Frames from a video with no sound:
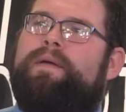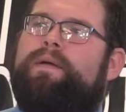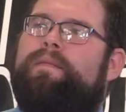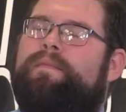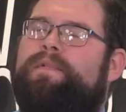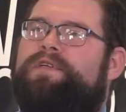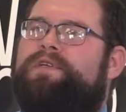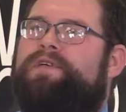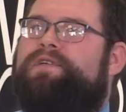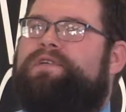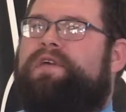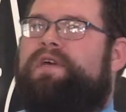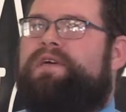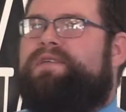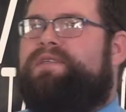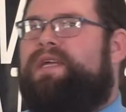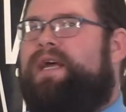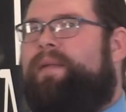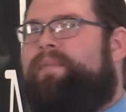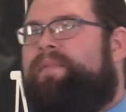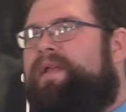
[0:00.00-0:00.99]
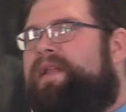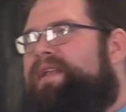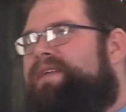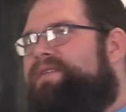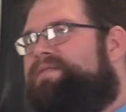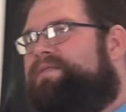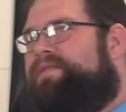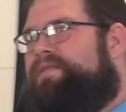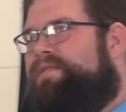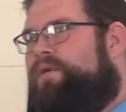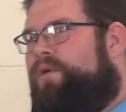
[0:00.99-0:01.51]
But just because something
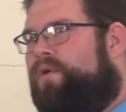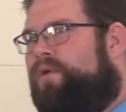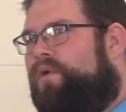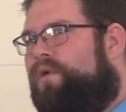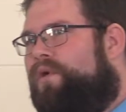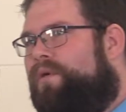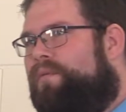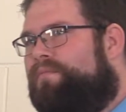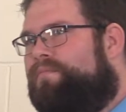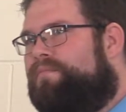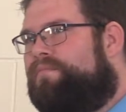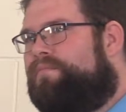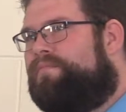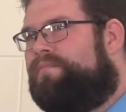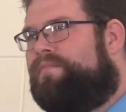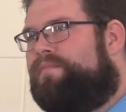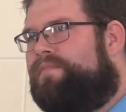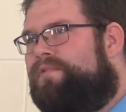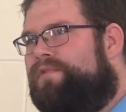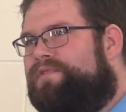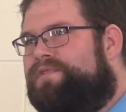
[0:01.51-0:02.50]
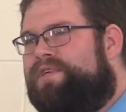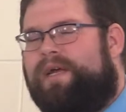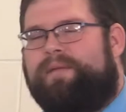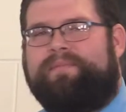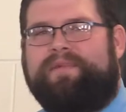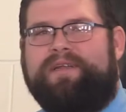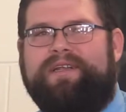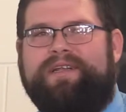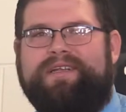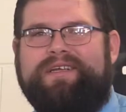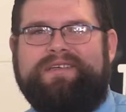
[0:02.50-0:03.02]
is the norm or
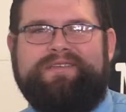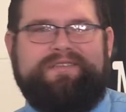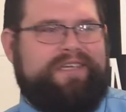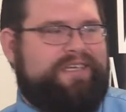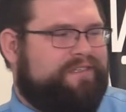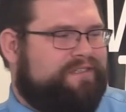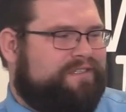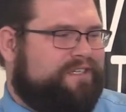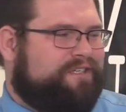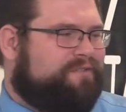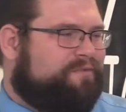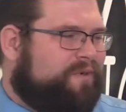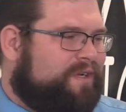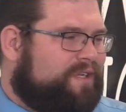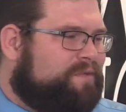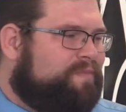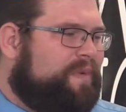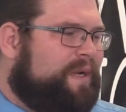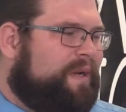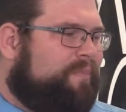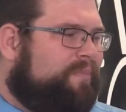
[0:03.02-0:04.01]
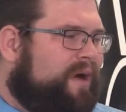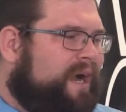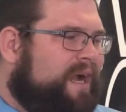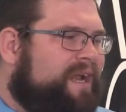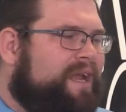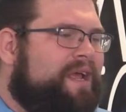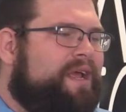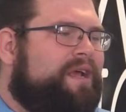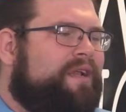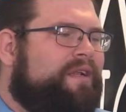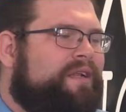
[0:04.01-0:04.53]
something is, is just what's being
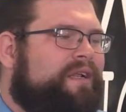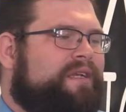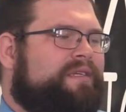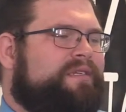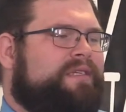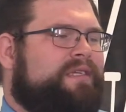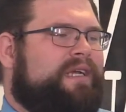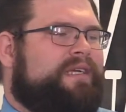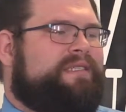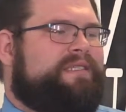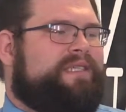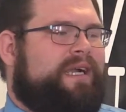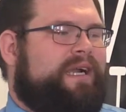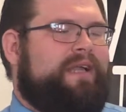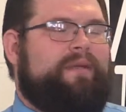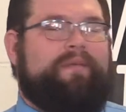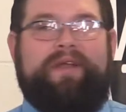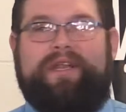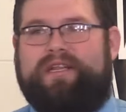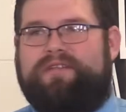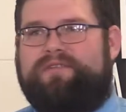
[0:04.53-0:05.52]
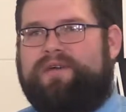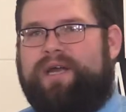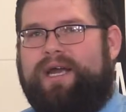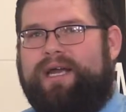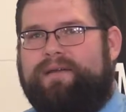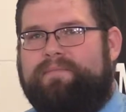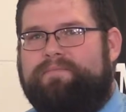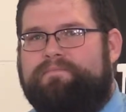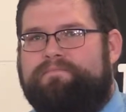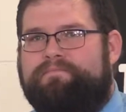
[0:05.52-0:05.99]
practiced doesn't necessarily mean it's right.